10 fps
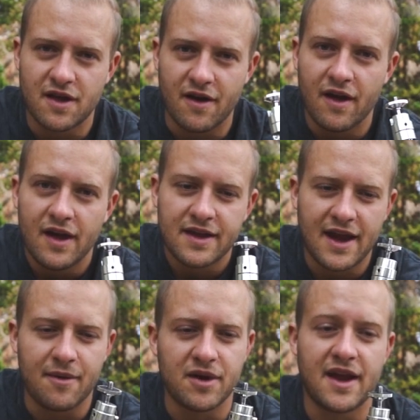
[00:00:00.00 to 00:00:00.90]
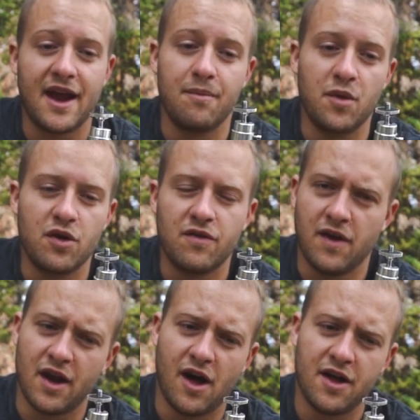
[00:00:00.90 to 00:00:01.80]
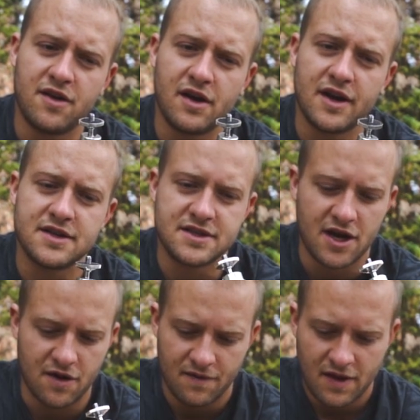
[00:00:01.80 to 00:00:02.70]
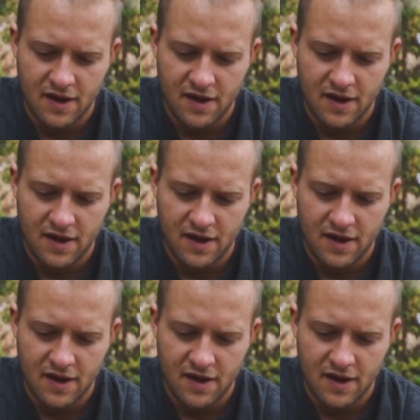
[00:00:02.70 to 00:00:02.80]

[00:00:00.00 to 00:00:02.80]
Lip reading: The camera can't move at all during it. So,